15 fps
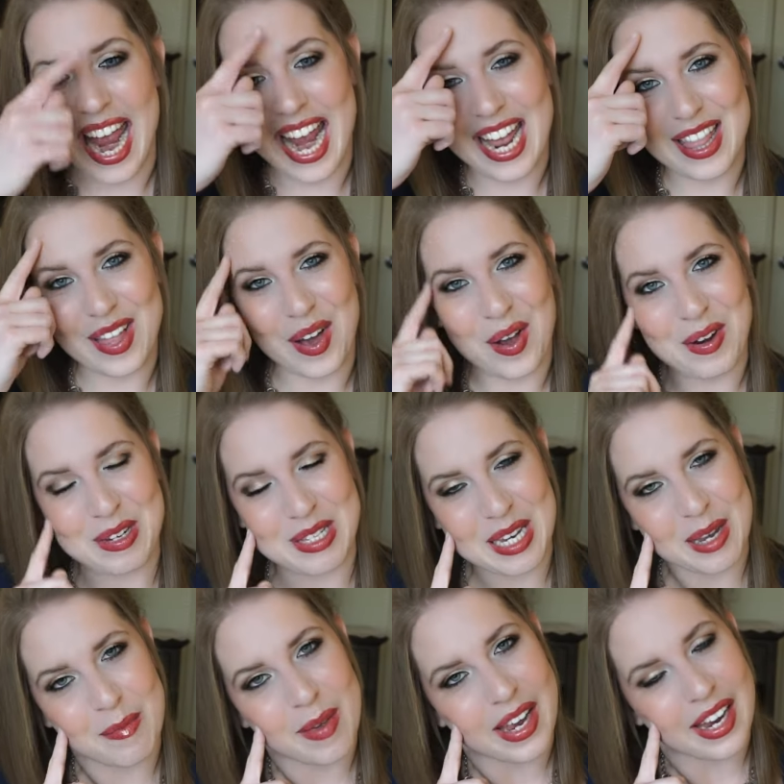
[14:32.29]
and the
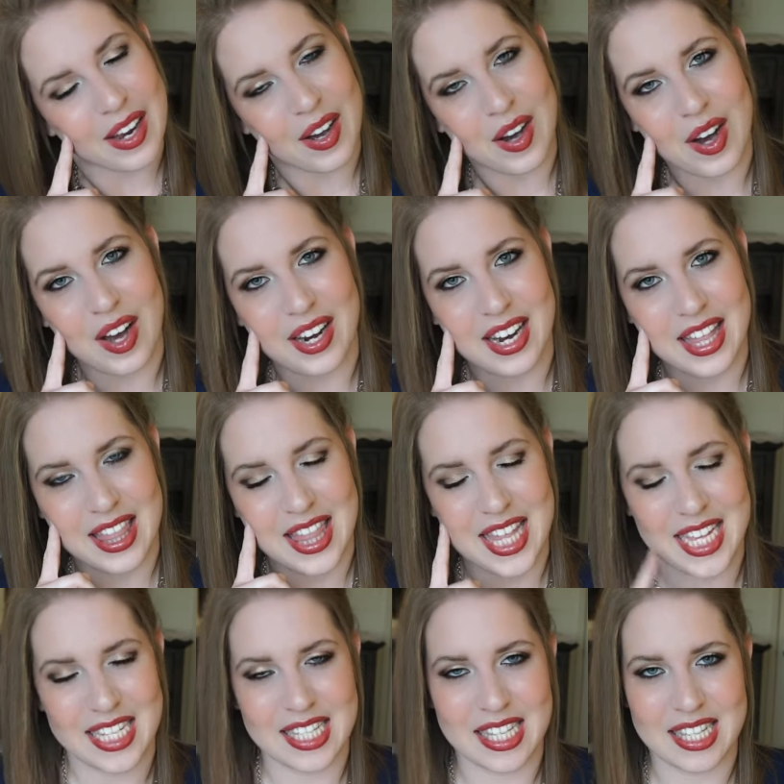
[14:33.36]
RCMA on
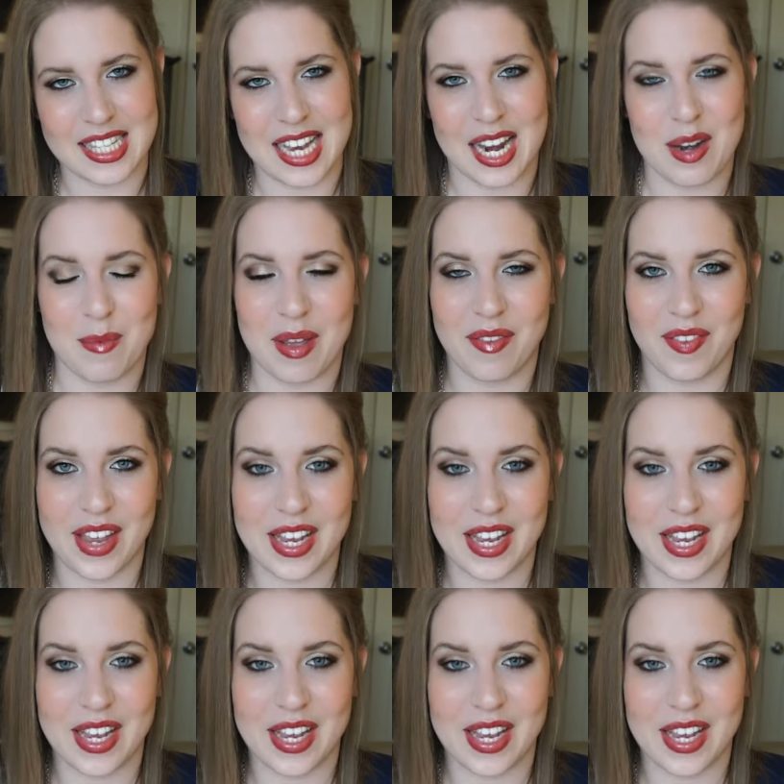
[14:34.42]
this side of my